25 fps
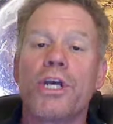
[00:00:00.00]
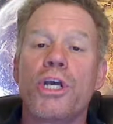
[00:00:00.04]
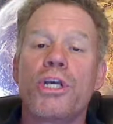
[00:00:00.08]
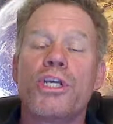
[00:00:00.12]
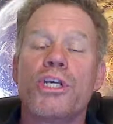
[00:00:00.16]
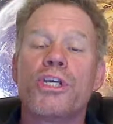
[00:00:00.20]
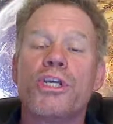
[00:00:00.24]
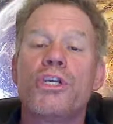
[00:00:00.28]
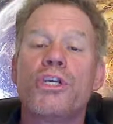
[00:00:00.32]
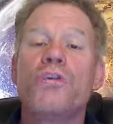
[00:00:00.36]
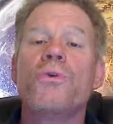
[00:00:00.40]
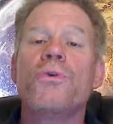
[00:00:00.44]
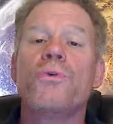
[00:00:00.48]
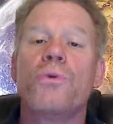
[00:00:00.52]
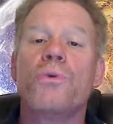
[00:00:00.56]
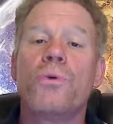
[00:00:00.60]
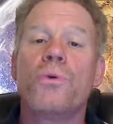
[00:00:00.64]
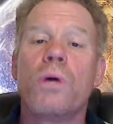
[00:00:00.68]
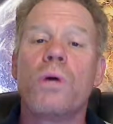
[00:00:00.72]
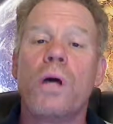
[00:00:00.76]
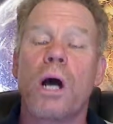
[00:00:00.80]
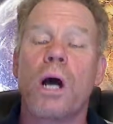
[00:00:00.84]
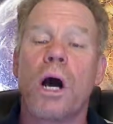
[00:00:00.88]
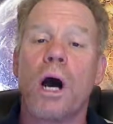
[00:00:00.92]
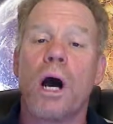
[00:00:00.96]

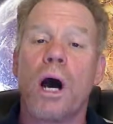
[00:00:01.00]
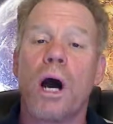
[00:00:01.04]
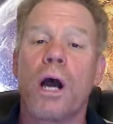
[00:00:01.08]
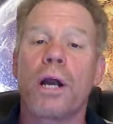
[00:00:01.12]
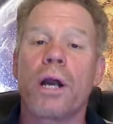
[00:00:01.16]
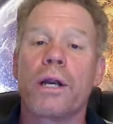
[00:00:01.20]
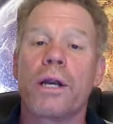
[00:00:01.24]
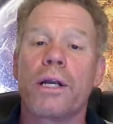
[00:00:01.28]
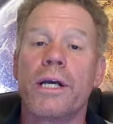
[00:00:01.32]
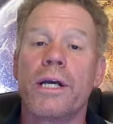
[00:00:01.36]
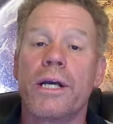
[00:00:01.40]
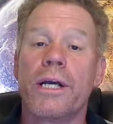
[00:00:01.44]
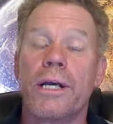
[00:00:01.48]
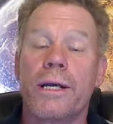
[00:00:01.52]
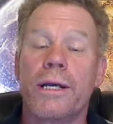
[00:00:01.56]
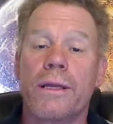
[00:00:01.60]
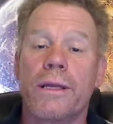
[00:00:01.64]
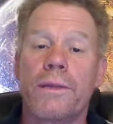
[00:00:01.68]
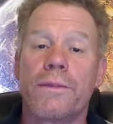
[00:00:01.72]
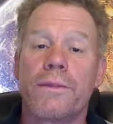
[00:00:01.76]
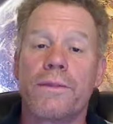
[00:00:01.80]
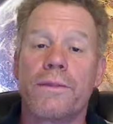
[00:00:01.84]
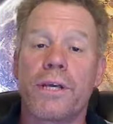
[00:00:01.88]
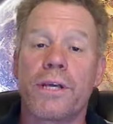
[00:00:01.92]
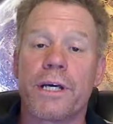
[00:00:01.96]
You are
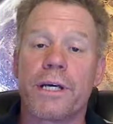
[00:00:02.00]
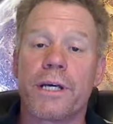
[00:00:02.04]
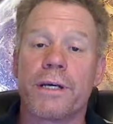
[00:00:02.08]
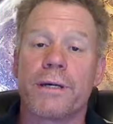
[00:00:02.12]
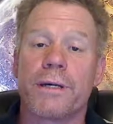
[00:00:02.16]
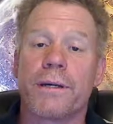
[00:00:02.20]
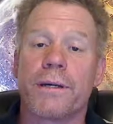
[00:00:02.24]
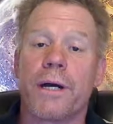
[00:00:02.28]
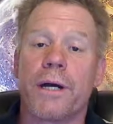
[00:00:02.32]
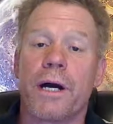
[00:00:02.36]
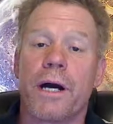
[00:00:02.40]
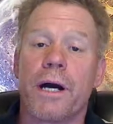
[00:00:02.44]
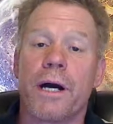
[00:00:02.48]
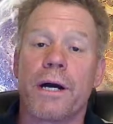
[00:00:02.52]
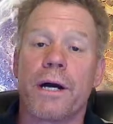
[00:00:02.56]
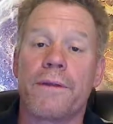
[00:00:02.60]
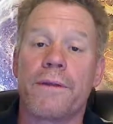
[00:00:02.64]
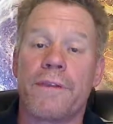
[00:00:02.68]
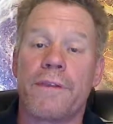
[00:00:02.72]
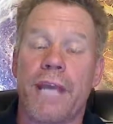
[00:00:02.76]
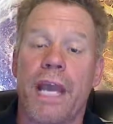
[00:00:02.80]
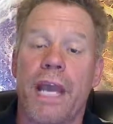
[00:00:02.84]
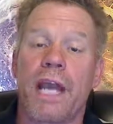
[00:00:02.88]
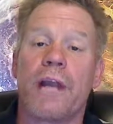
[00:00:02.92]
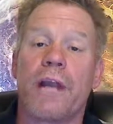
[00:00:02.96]
the
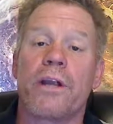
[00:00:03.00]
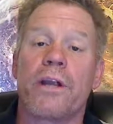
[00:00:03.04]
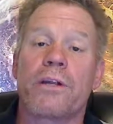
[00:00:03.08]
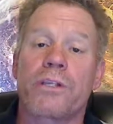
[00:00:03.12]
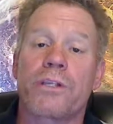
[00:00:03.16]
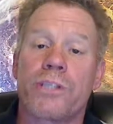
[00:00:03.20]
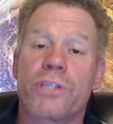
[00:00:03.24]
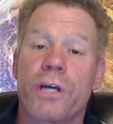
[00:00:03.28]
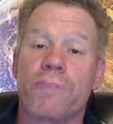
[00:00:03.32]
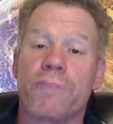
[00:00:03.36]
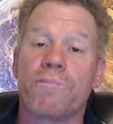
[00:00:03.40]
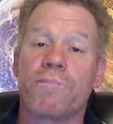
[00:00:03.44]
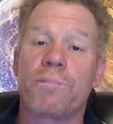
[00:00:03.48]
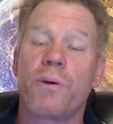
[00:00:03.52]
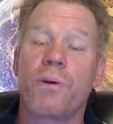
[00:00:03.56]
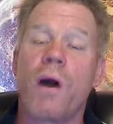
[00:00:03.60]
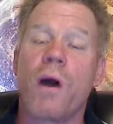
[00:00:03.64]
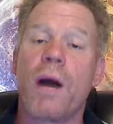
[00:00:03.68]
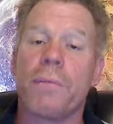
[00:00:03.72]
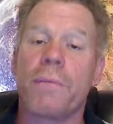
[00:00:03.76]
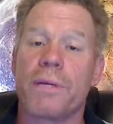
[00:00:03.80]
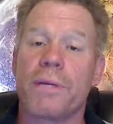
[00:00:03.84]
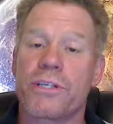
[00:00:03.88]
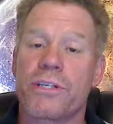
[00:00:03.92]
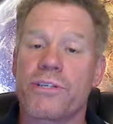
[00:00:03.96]
the heirs of
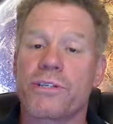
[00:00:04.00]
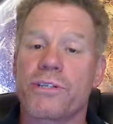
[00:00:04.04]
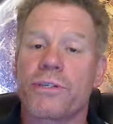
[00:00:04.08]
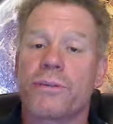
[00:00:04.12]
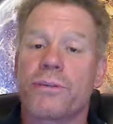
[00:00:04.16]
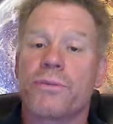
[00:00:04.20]
promise